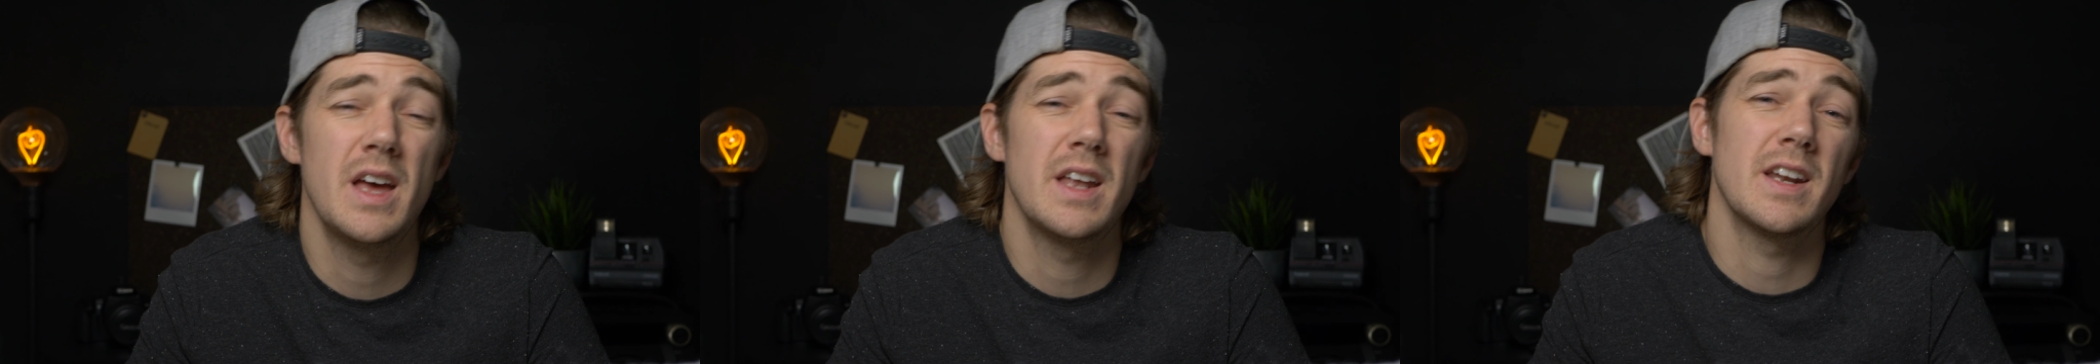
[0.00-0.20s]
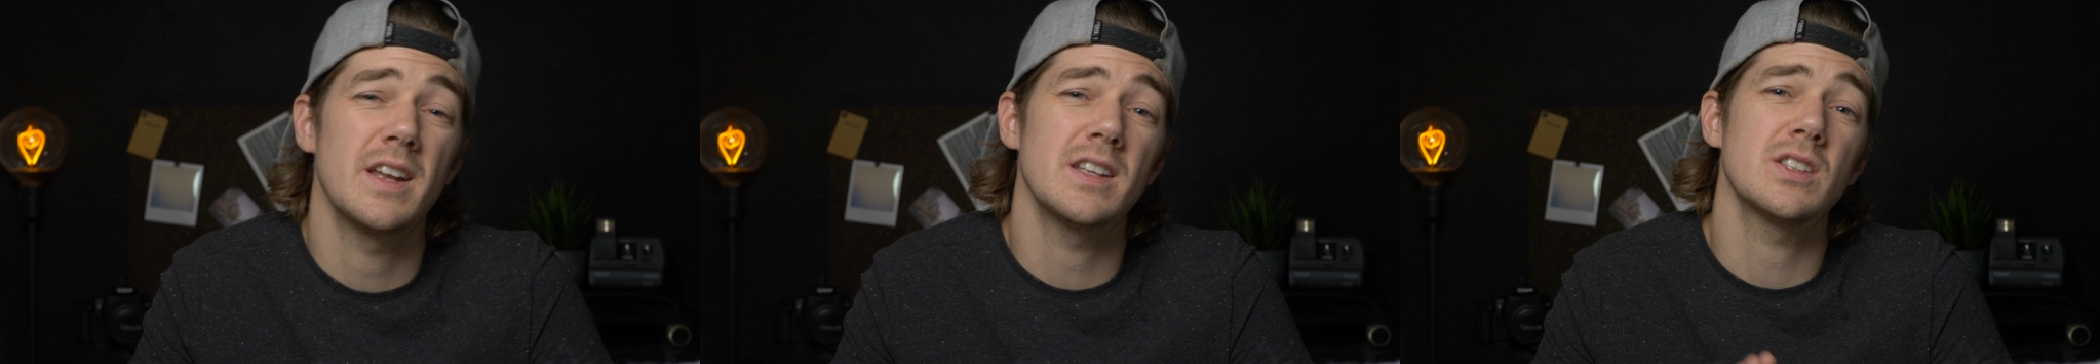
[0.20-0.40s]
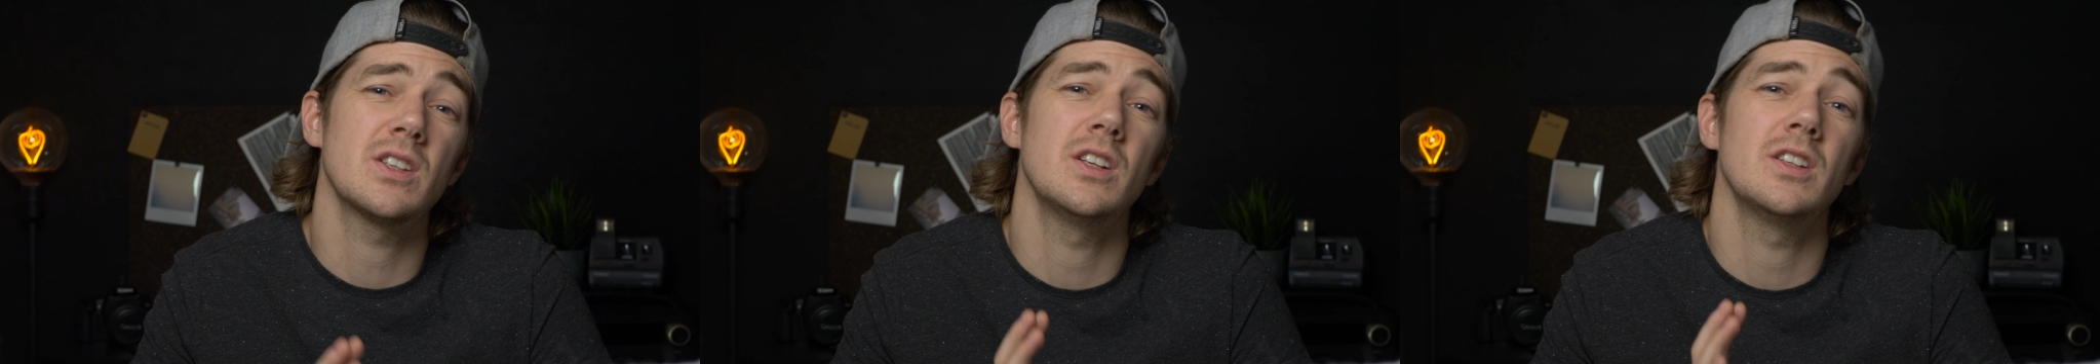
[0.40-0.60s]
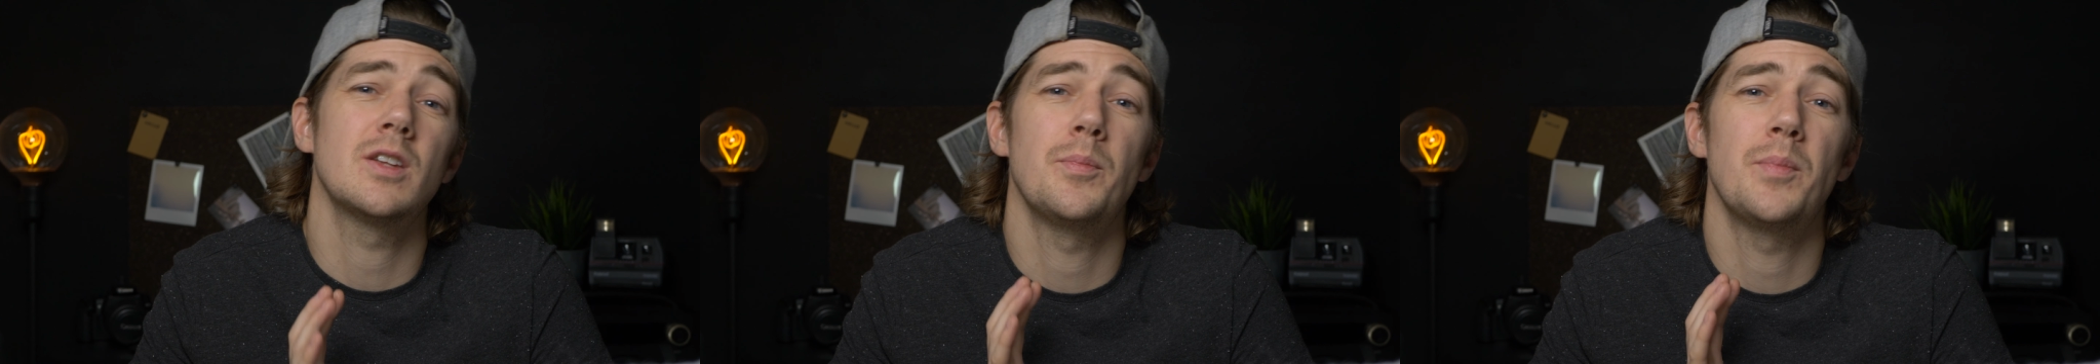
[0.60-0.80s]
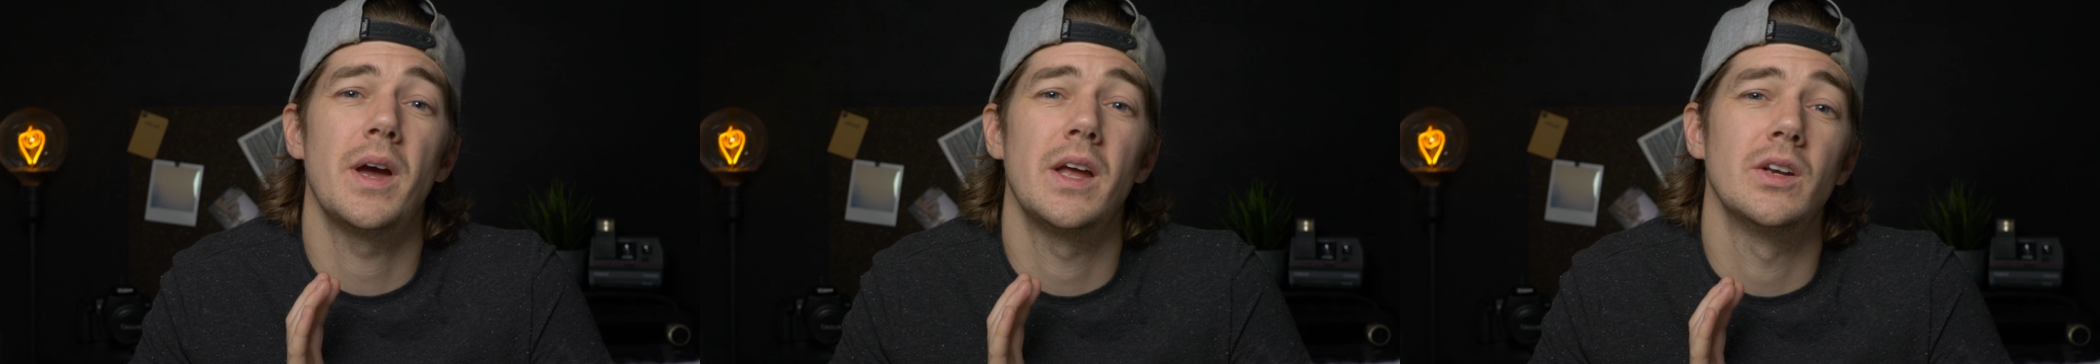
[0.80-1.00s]
Now that's going to
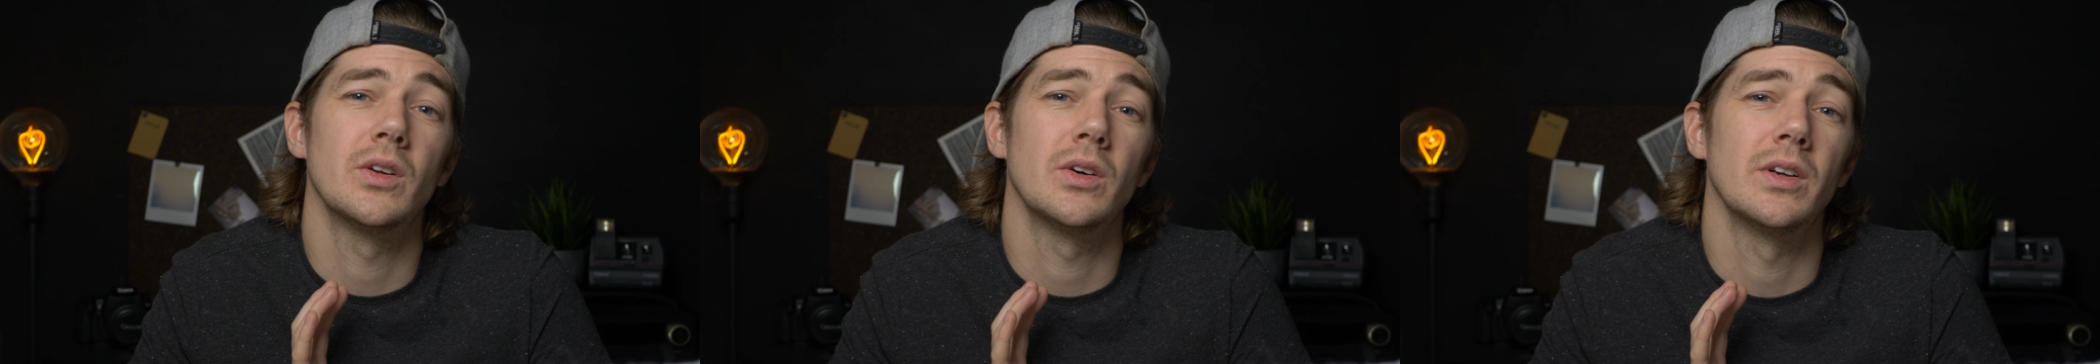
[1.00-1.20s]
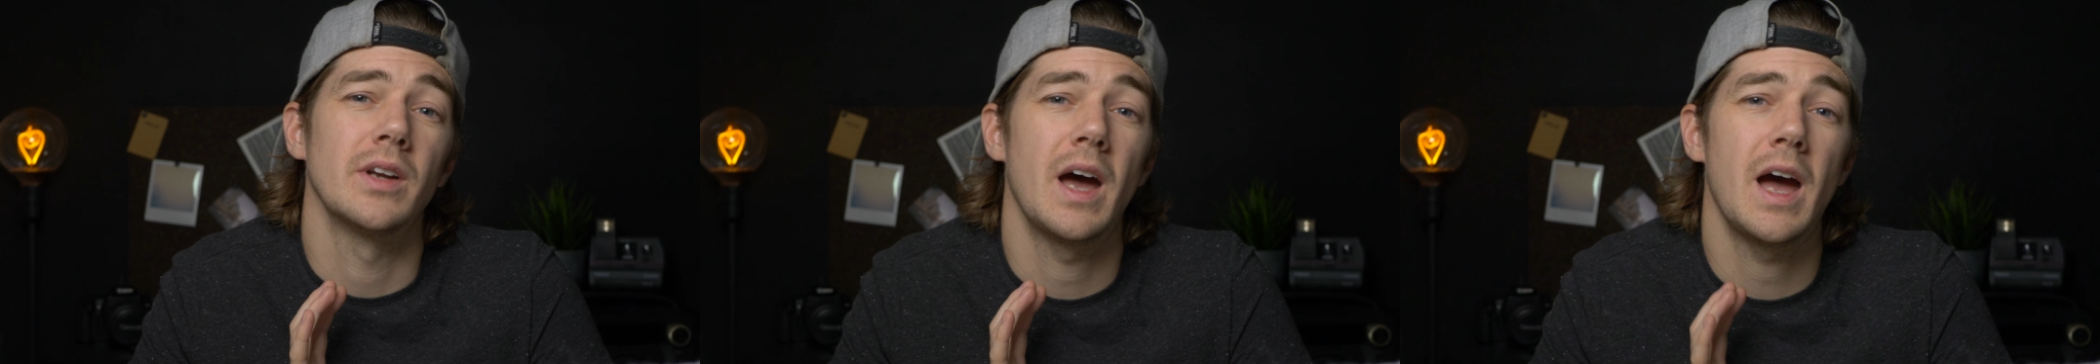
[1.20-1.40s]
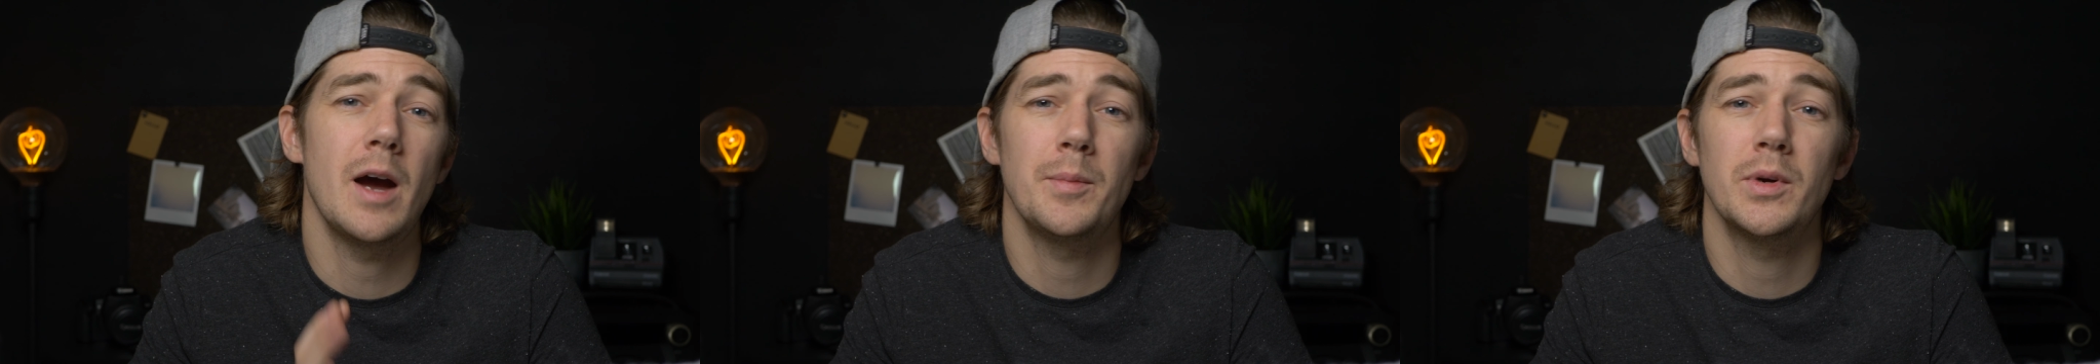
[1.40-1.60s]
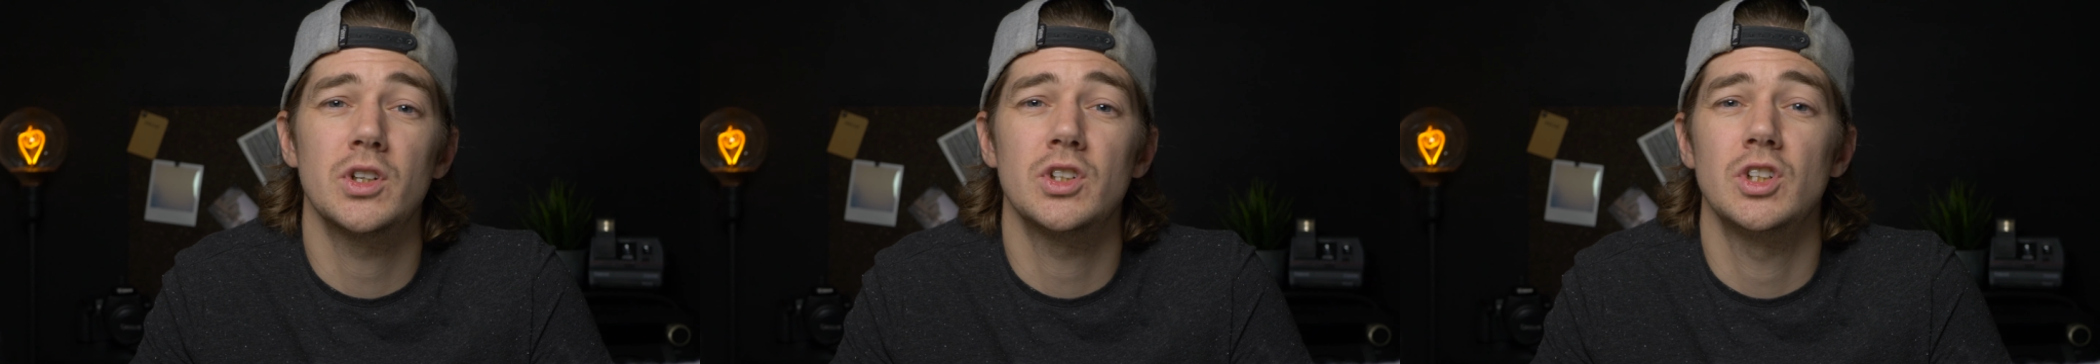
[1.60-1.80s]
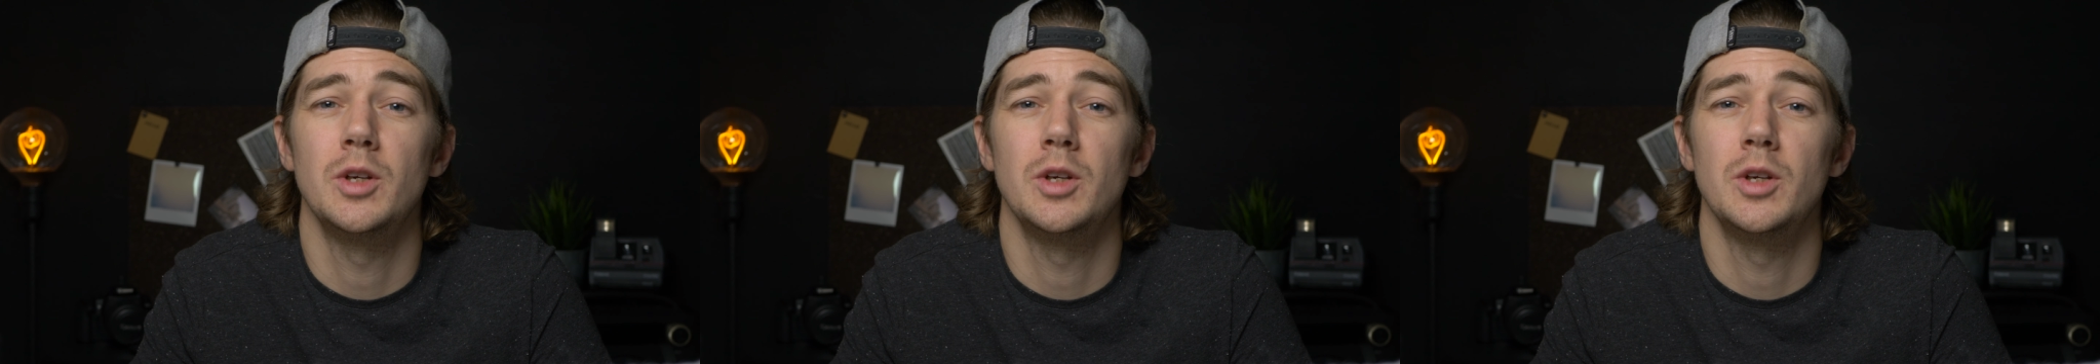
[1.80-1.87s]
depend on how much